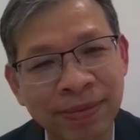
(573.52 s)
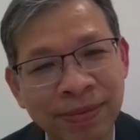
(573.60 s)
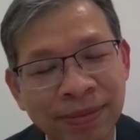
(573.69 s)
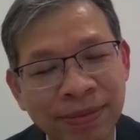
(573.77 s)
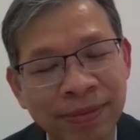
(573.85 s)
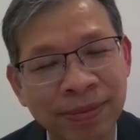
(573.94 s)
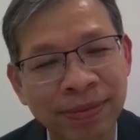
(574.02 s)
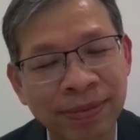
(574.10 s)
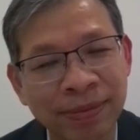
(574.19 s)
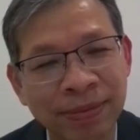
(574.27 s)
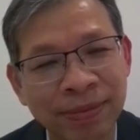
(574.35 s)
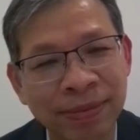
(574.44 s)

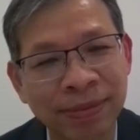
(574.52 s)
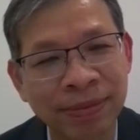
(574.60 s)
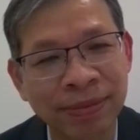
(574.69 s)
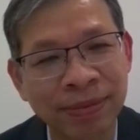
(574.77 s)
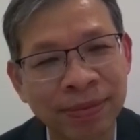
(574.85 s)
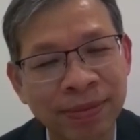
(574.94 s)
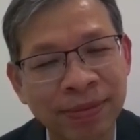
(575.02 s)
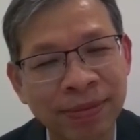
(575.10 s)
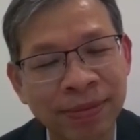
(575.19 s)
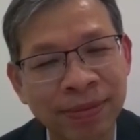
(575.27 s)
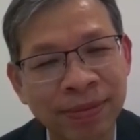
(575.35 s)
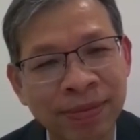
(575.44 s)

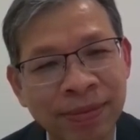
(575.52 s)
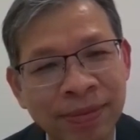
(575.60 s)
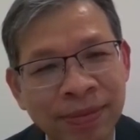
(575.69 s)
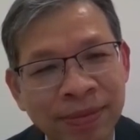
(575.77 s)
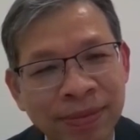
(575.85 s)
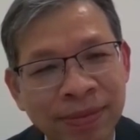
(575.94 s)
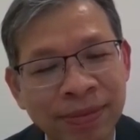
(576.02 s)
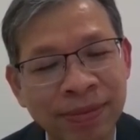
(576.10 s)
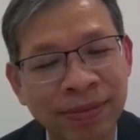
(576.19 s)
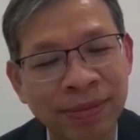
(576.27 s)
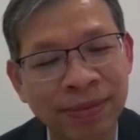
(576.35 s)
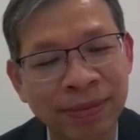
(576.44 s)

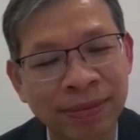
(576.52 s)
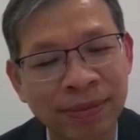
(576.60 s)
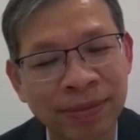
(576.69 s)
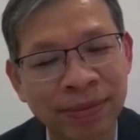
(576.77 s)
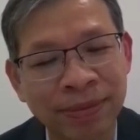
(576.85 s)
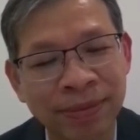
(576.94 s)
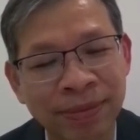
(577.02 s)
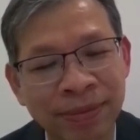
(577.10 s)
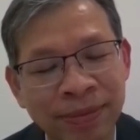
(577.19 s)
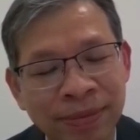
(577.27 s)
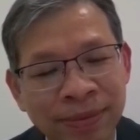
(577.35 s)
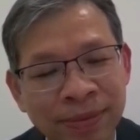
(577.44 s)

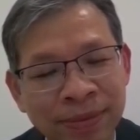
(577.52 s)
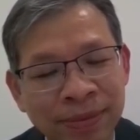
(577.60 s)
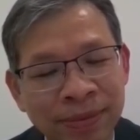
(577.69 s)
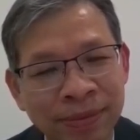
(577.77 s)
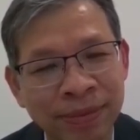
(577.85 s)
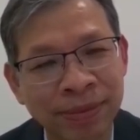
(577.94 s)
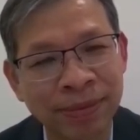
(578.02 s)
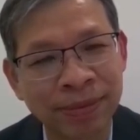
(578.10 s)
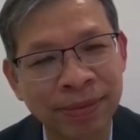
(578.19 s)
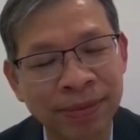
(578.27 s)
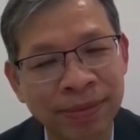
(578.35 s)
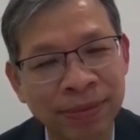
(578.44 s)

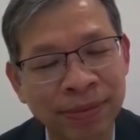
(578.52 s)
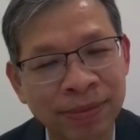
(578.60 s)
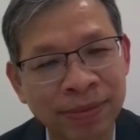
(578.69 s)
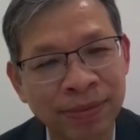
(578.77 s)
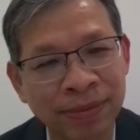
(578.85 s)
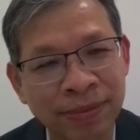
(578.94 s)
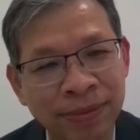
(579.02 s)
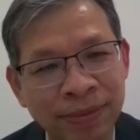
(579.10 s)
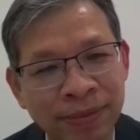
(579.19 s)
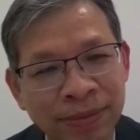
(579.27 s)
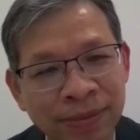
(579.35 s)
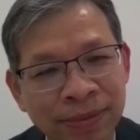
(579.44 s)

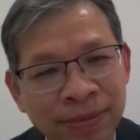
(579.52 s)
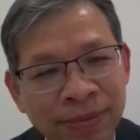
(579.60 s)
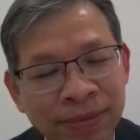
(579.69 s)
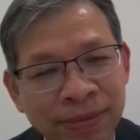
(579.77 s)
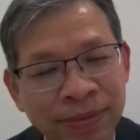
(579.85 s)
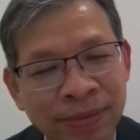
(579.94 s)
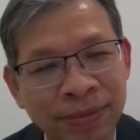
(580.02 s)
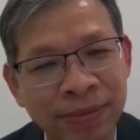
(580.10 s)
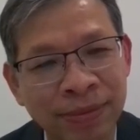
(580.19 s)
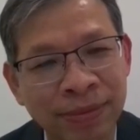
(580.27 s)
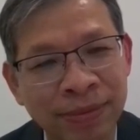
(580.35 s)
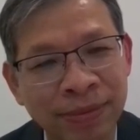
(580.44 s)

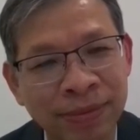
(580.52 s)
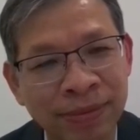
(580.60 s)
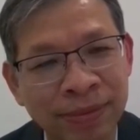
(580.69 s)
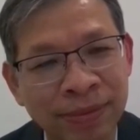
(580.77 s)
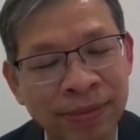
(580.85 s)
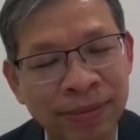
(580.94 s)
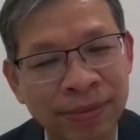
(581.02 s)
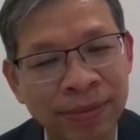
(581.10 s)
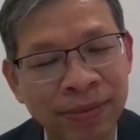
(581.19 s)
No words are spoken by the person on screen.